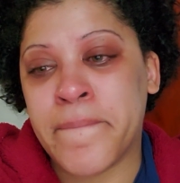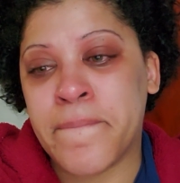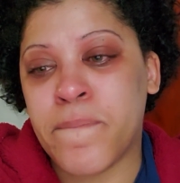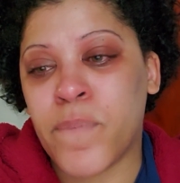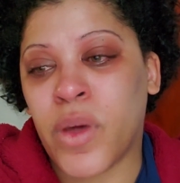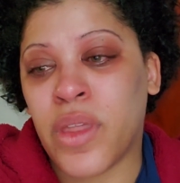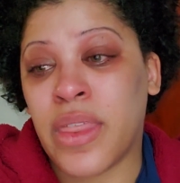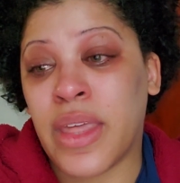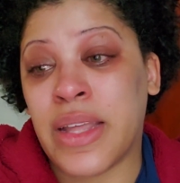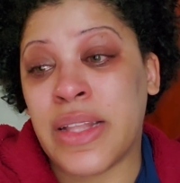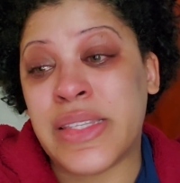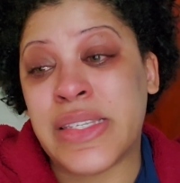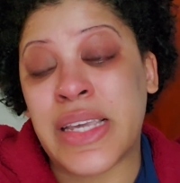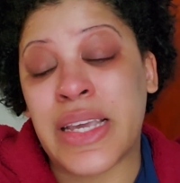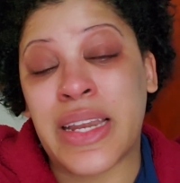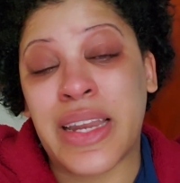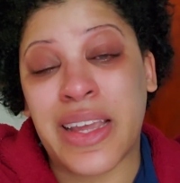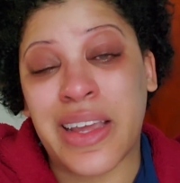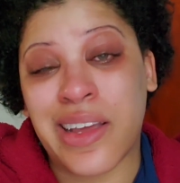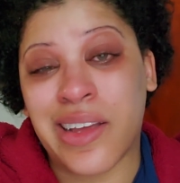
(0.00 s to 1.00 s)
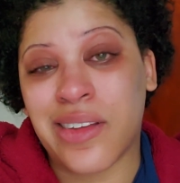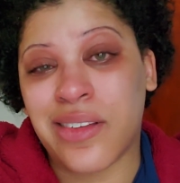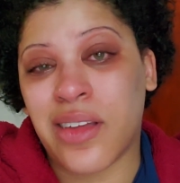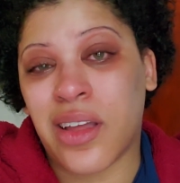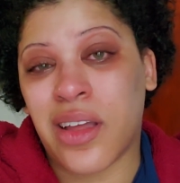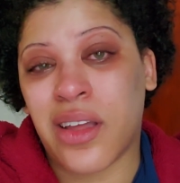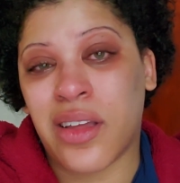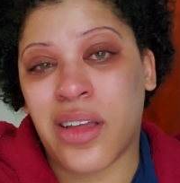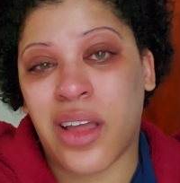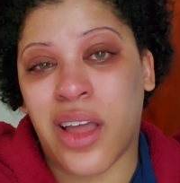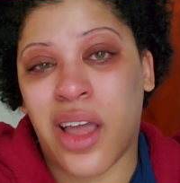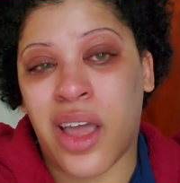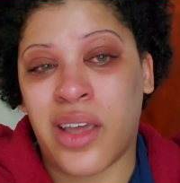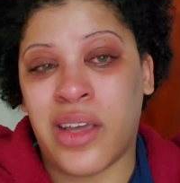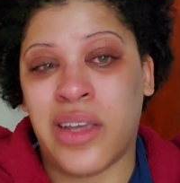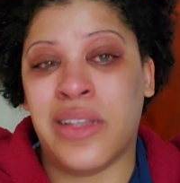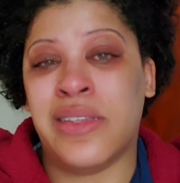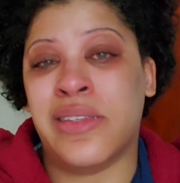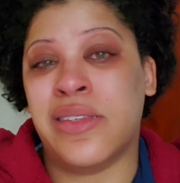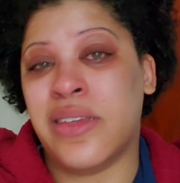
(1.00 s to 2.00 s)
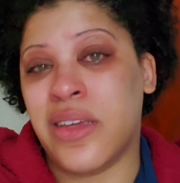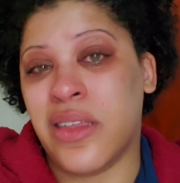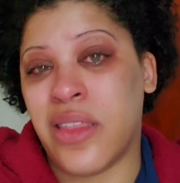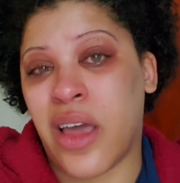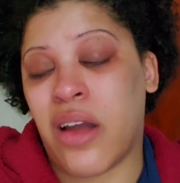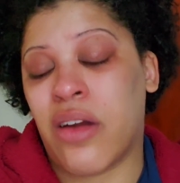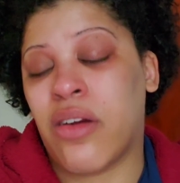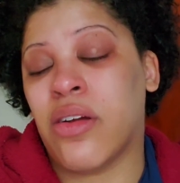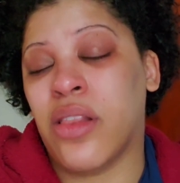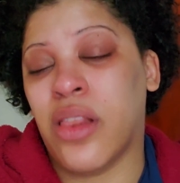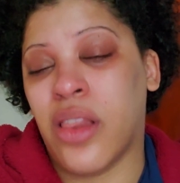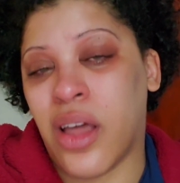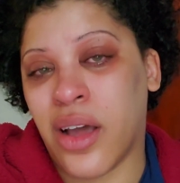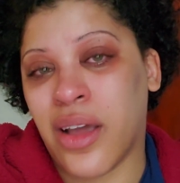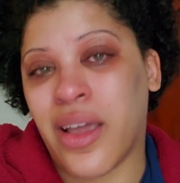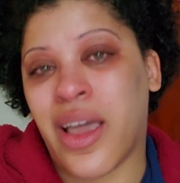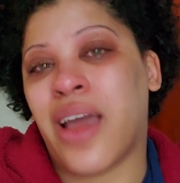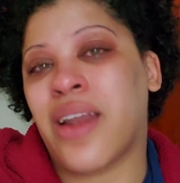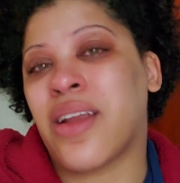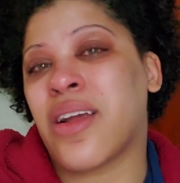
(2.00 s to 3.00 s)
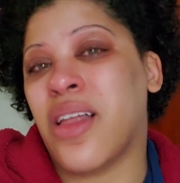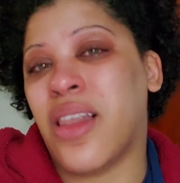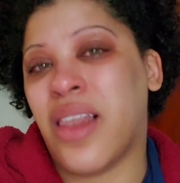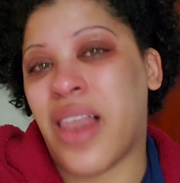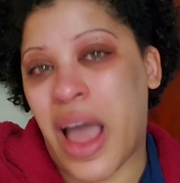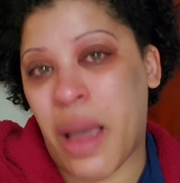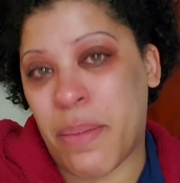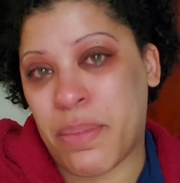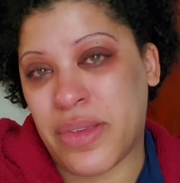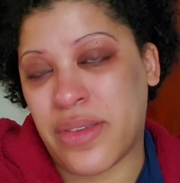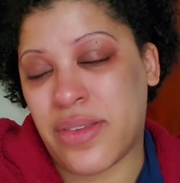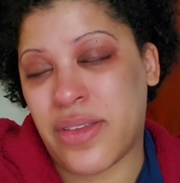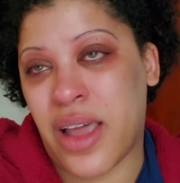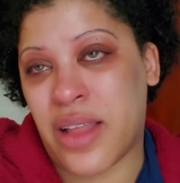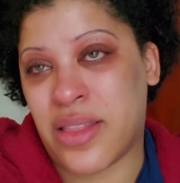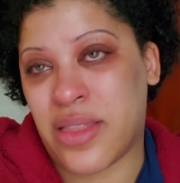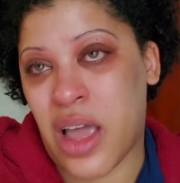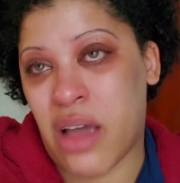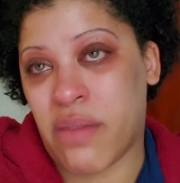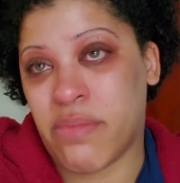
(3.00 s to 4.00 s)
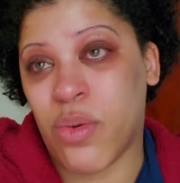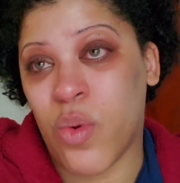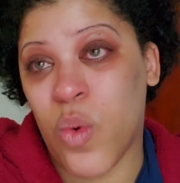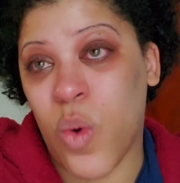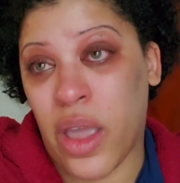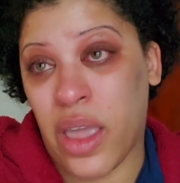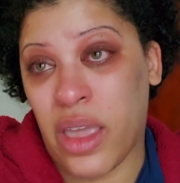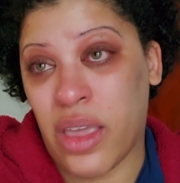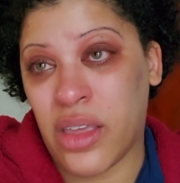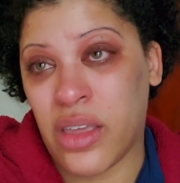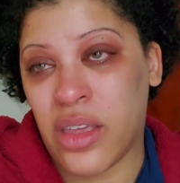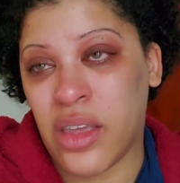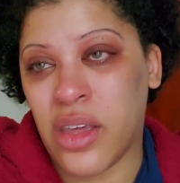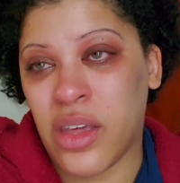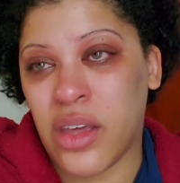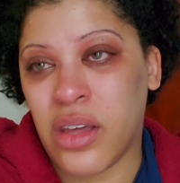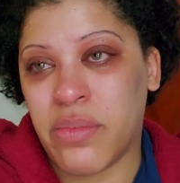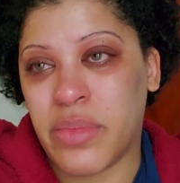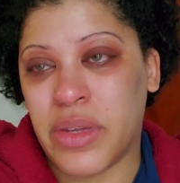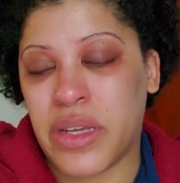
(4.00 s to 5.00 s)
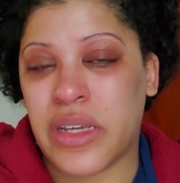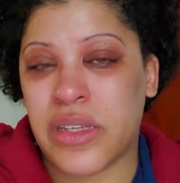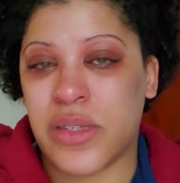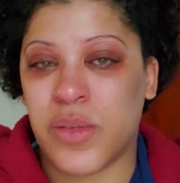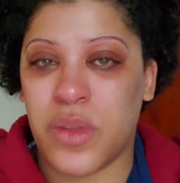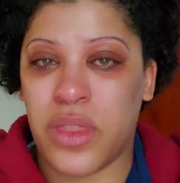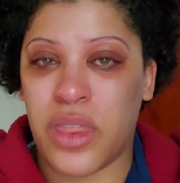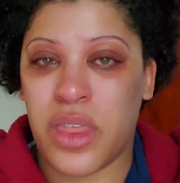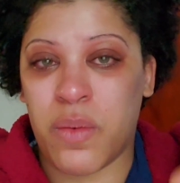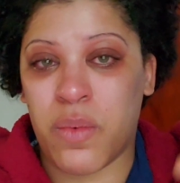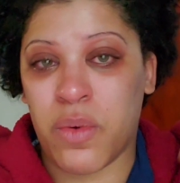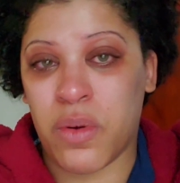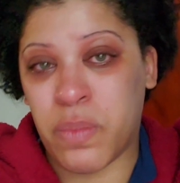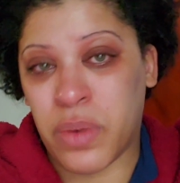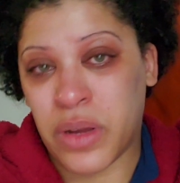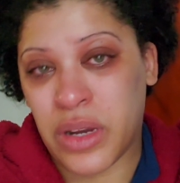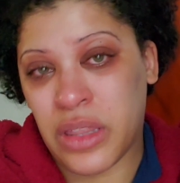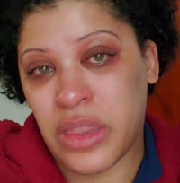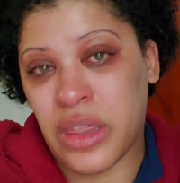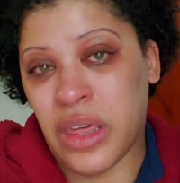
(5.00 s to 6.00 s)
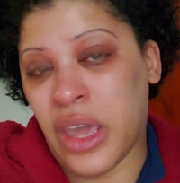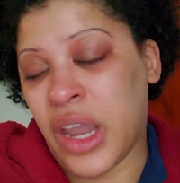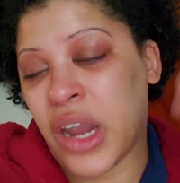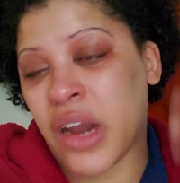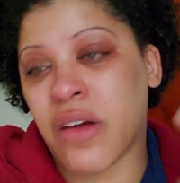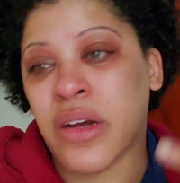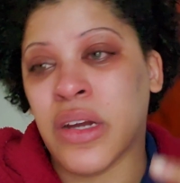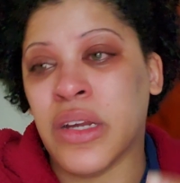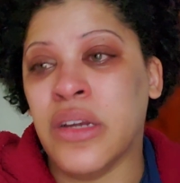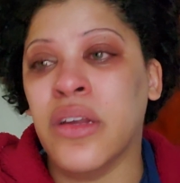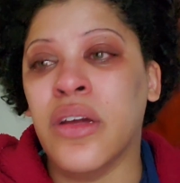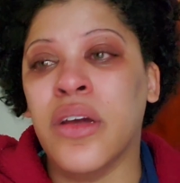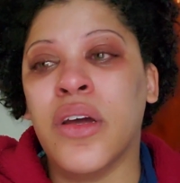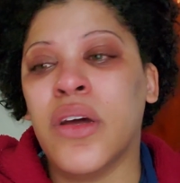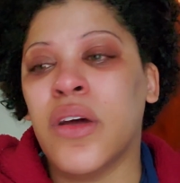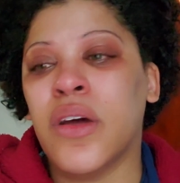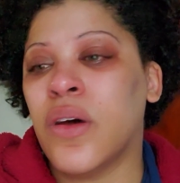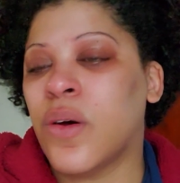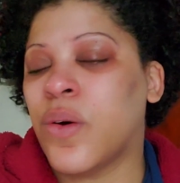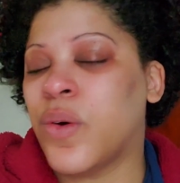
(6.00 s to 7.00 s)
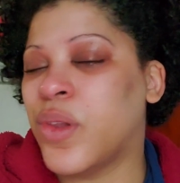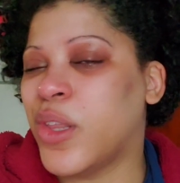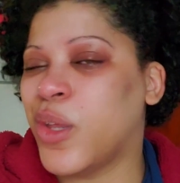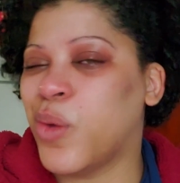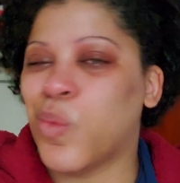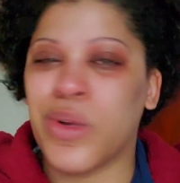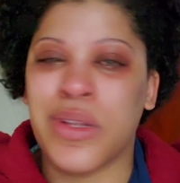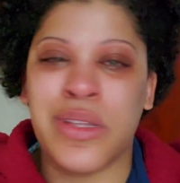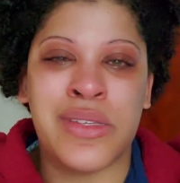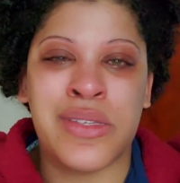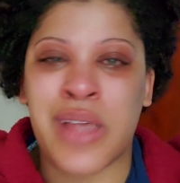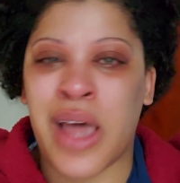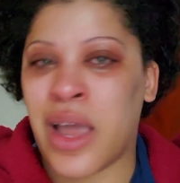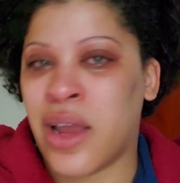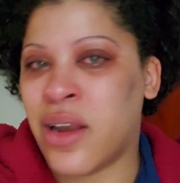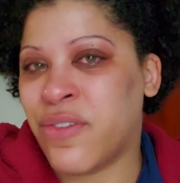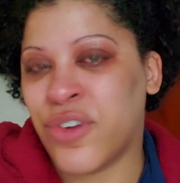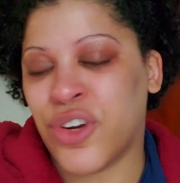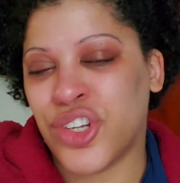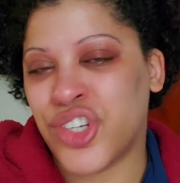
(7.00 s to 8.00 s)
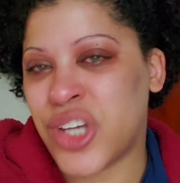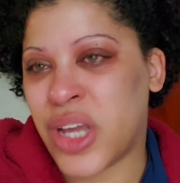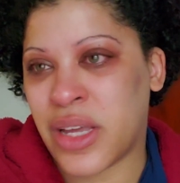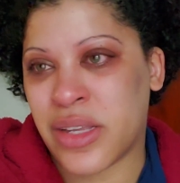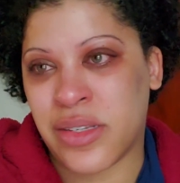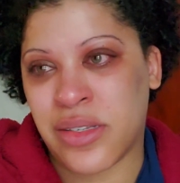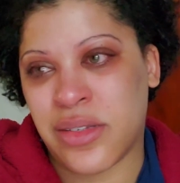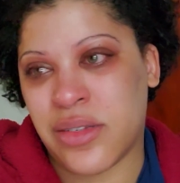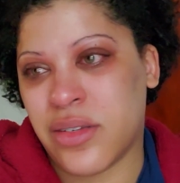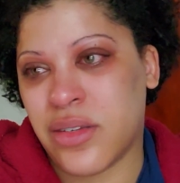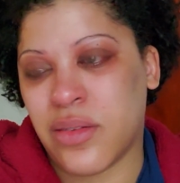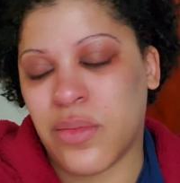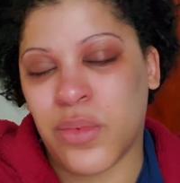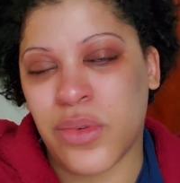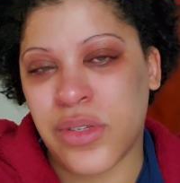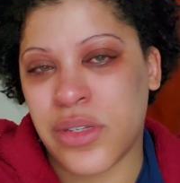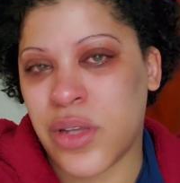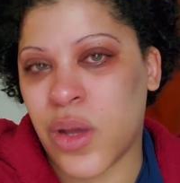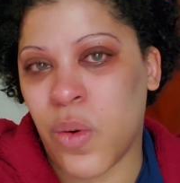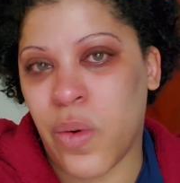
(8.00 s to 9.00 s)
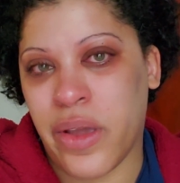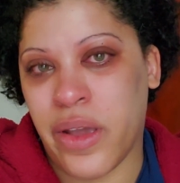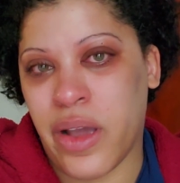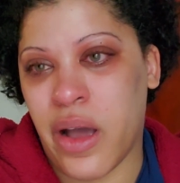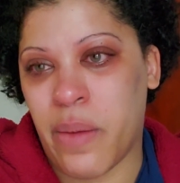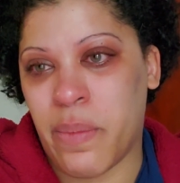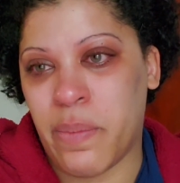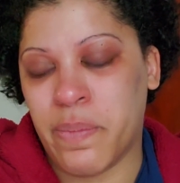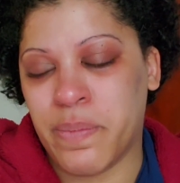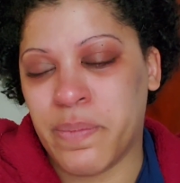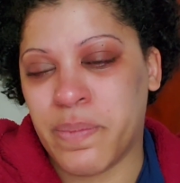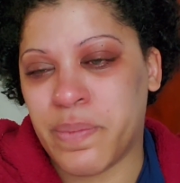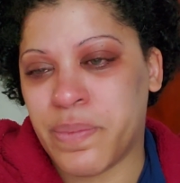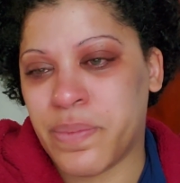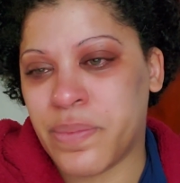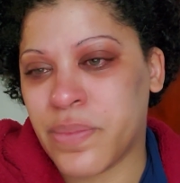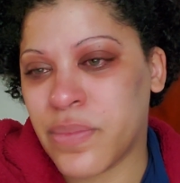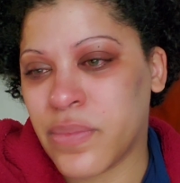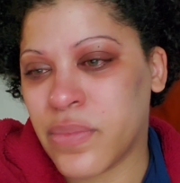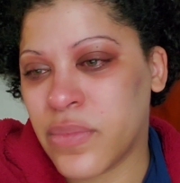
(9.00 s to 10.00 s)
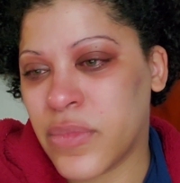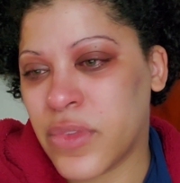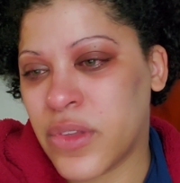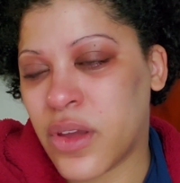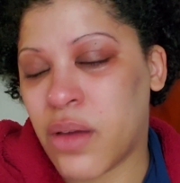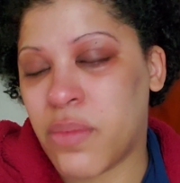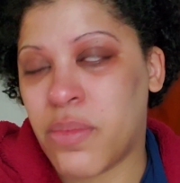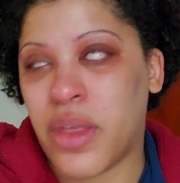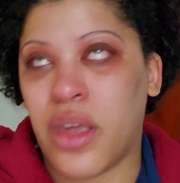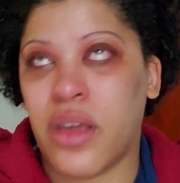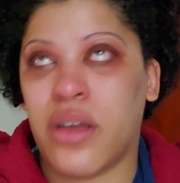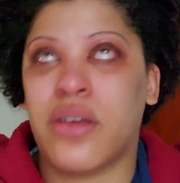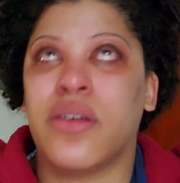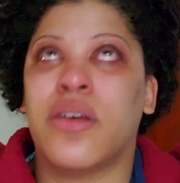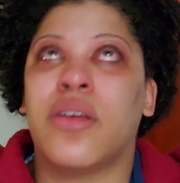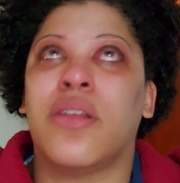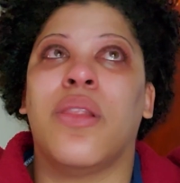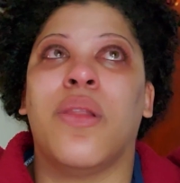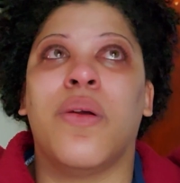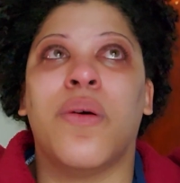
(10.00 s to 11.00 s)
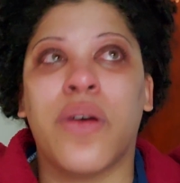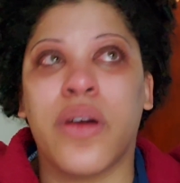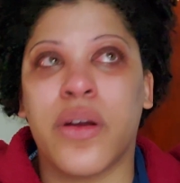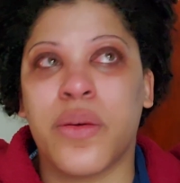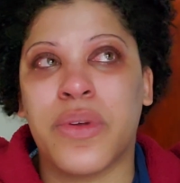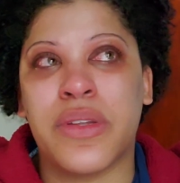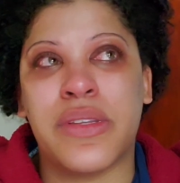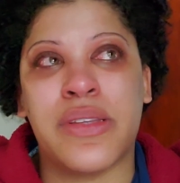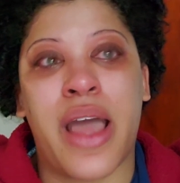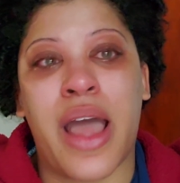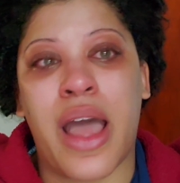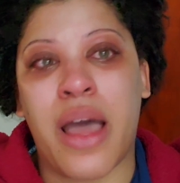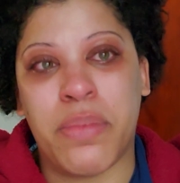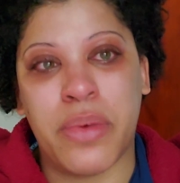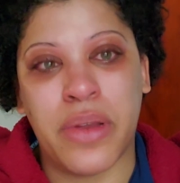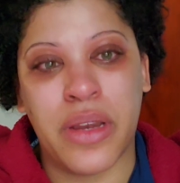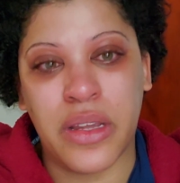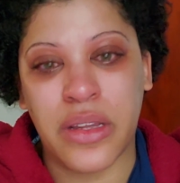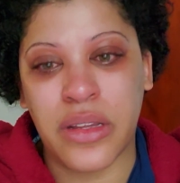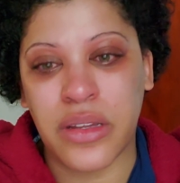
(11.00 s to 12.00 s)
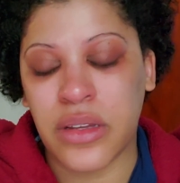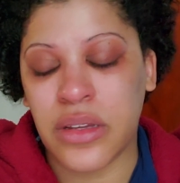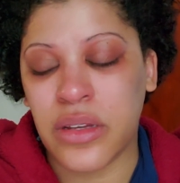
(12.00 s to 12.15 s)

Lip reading: when they did it, I could see that her lung had collapsed at that point, because when they were putting the air in, only one side of her chest was going up. So I'm like, good Lord, what's happening?